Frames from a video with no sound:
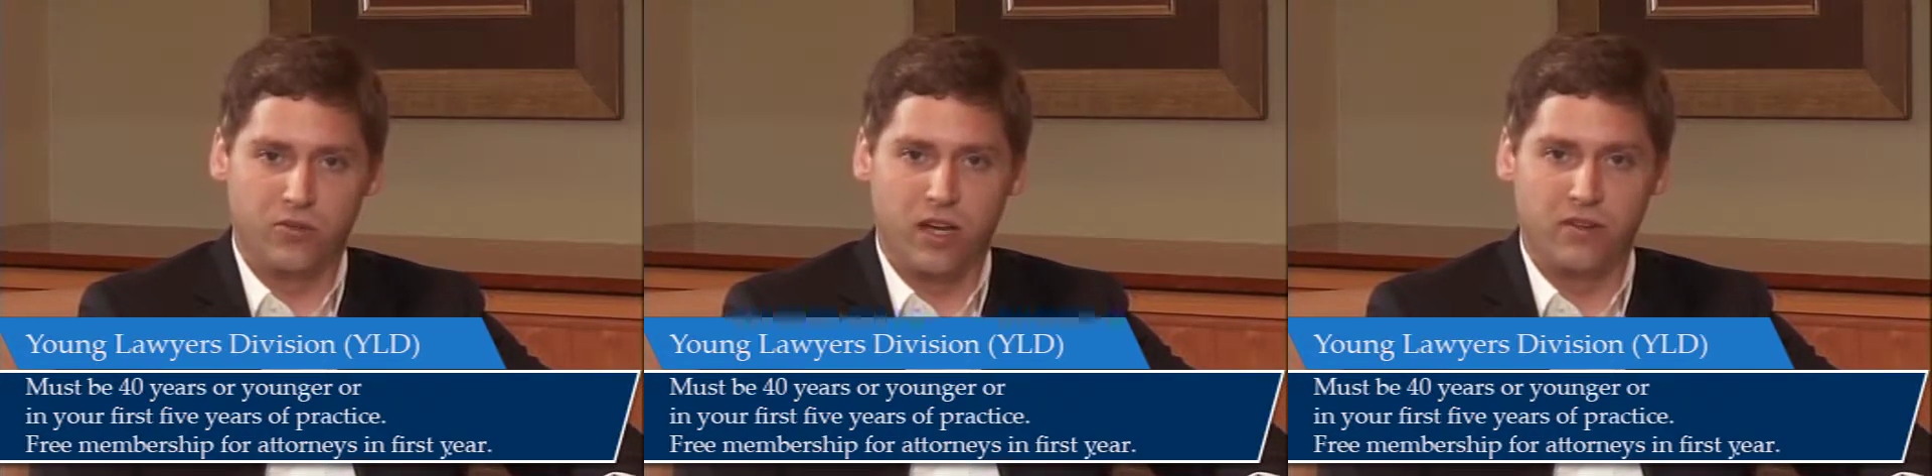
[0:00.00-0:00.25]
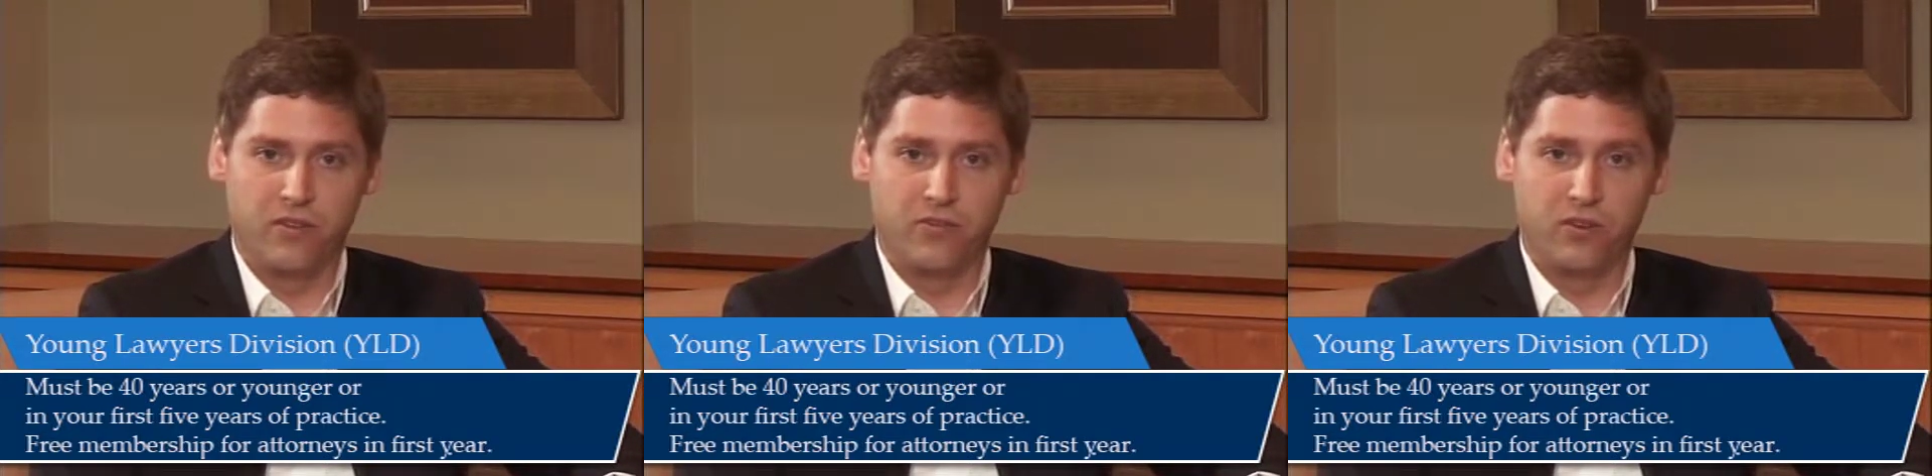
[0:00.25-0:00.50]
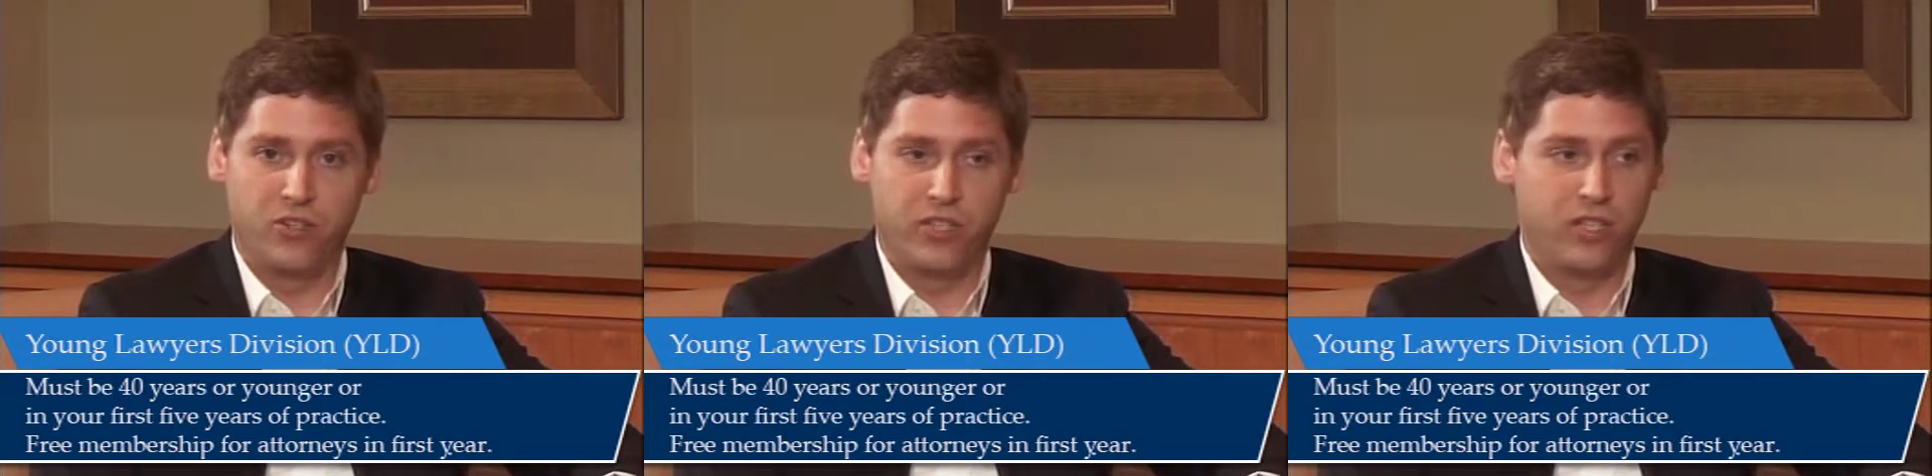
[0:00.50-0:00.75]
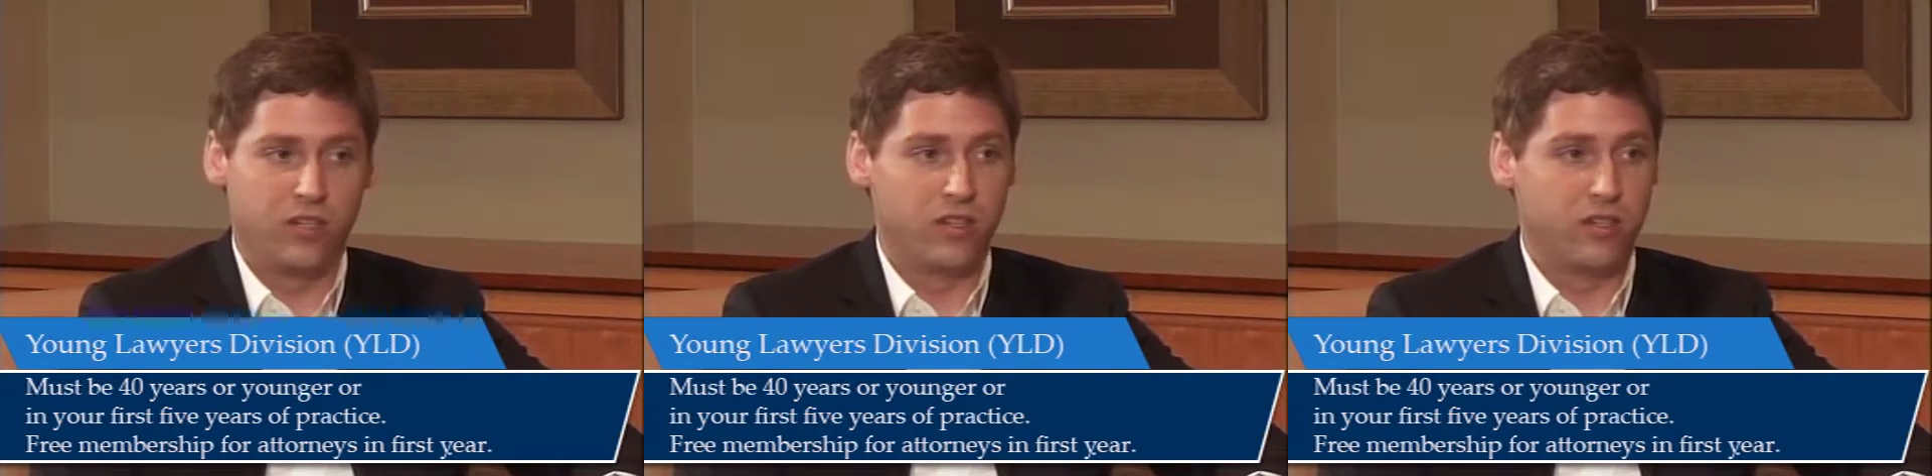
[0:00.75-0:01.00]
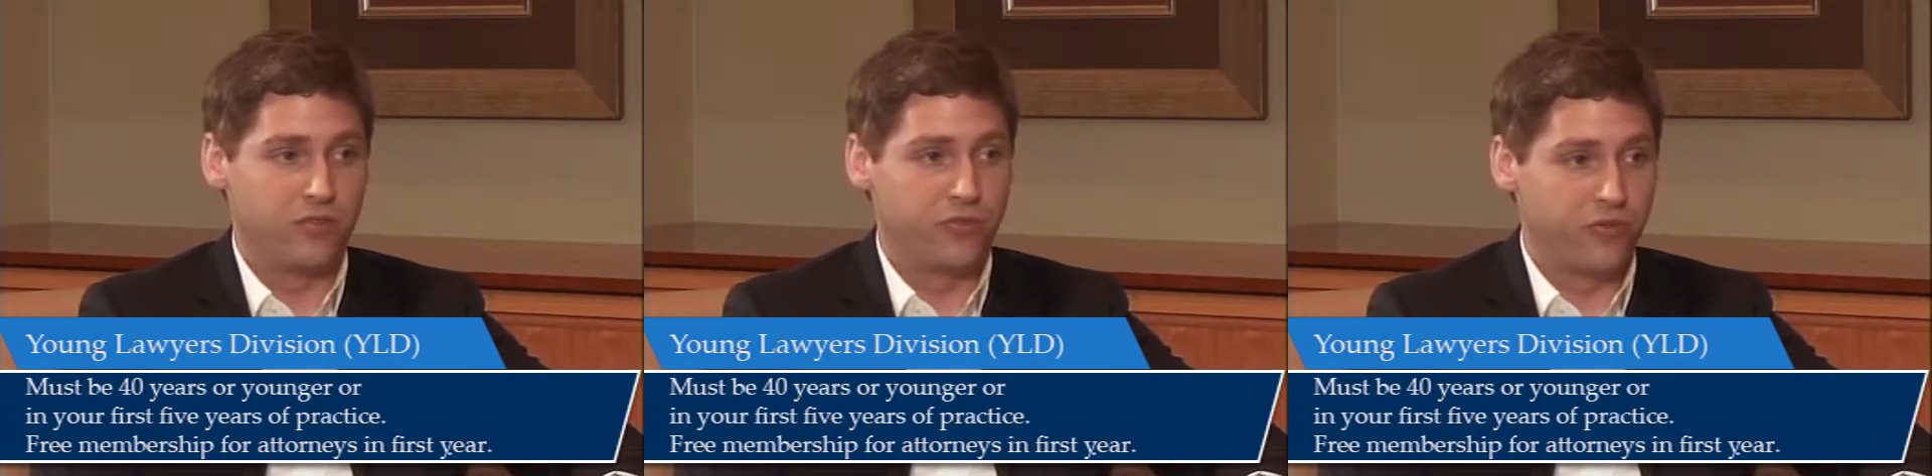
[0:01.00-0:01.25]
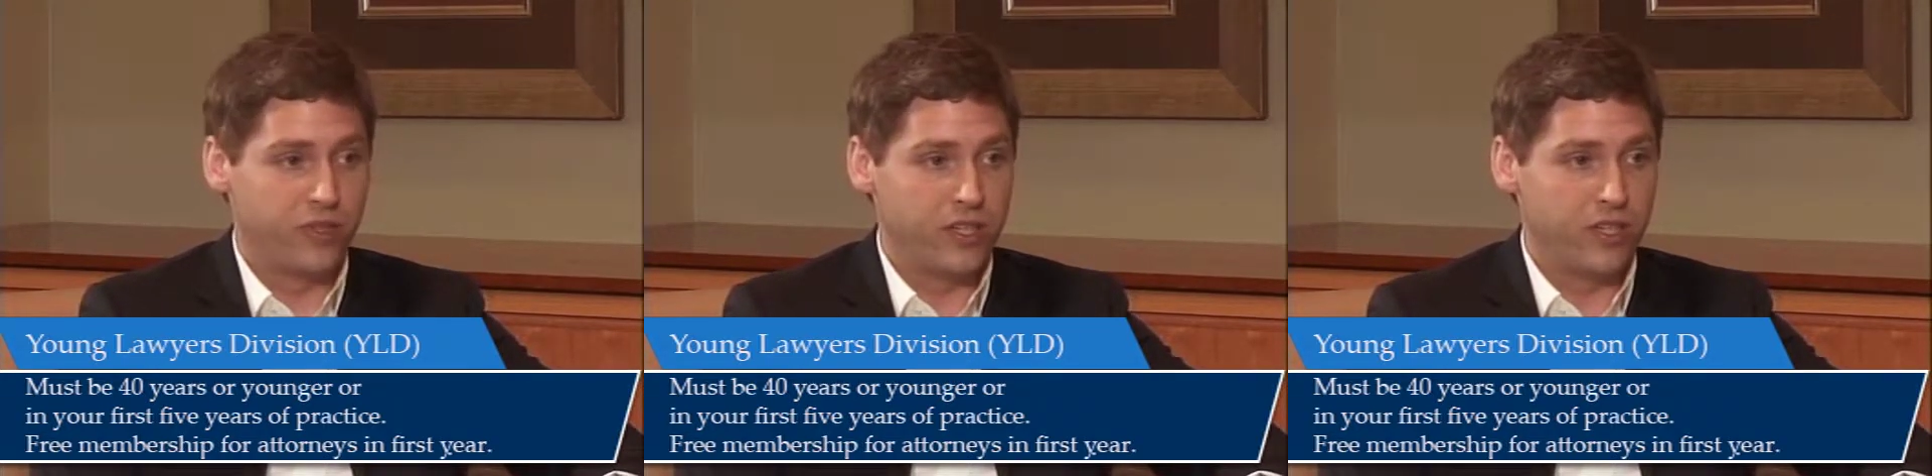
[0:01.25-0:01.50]
you have your first year is
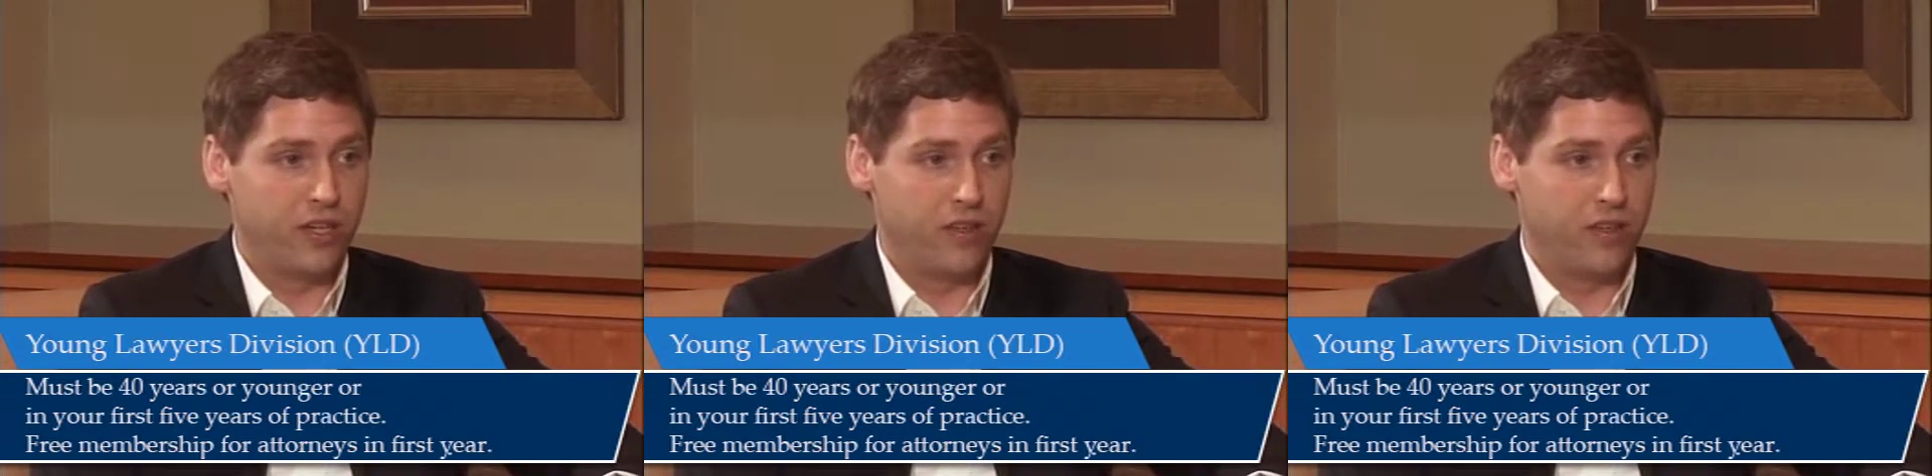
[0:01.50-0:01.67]
free